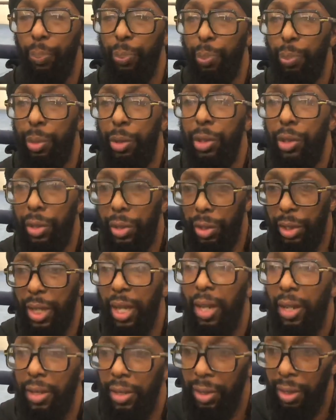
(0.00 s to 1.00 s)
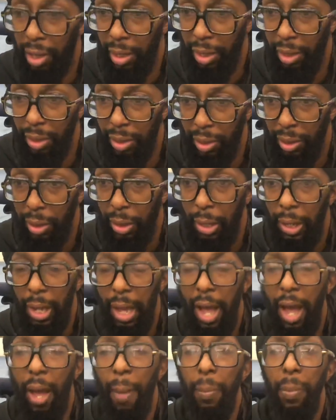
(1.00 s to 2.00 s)
push calisthenics.
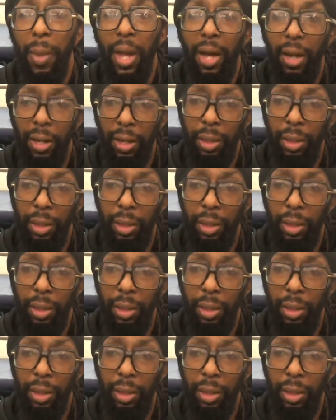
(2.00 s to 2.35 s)
I'm not